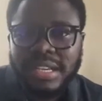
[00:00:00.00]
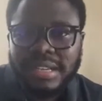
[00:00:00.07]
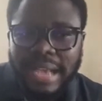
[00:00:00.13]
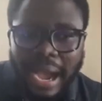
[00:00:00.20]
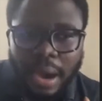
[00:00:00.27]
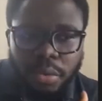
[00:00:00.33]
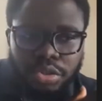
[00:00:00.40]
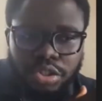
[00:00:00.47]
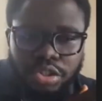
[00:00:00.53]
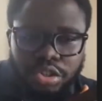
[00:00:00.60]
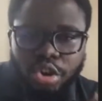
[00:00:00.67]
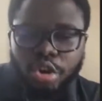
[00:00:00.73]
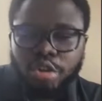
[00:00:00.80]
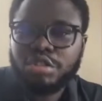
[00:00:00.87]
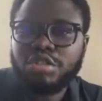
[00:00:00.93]
how would you
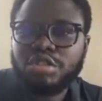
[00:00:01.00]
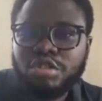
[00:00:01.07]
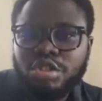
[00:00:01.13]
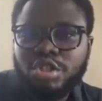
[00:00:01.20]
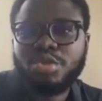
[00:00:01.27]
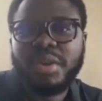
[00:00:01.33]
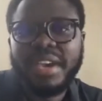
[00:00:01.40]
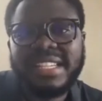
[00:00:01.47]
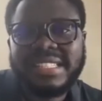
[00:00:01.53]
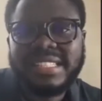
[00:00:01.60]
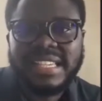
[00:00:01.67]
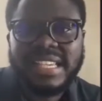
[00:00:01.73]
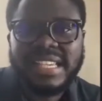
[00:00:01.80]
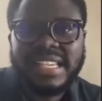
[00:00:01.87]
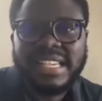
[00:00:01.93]
continue to
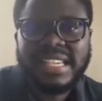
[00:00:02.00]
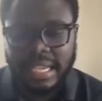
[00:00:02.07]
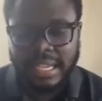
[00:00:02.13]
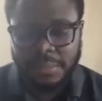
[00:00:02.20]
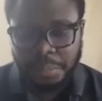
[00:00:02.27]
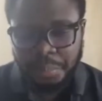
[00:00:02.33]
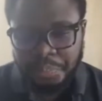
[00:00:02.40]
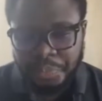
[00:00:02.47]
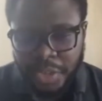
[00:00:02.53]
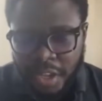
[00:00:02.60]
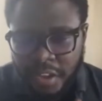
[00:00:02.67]
exist when this phase has